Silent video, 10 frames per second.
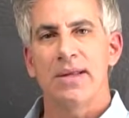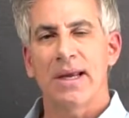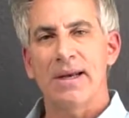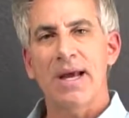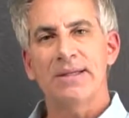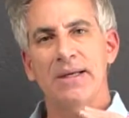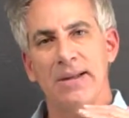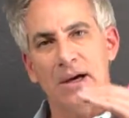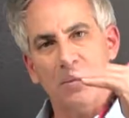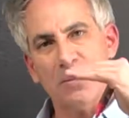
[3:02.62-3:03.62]
the connecting
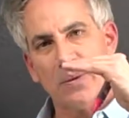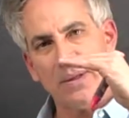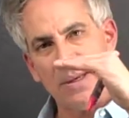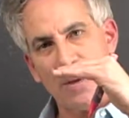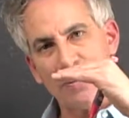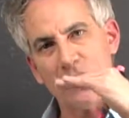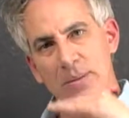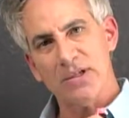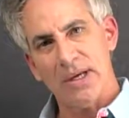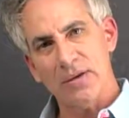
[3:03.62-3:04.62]
layer between the
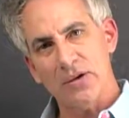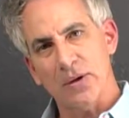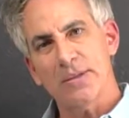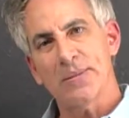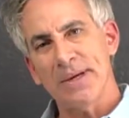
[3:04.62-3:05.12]
epidermis and the dermis,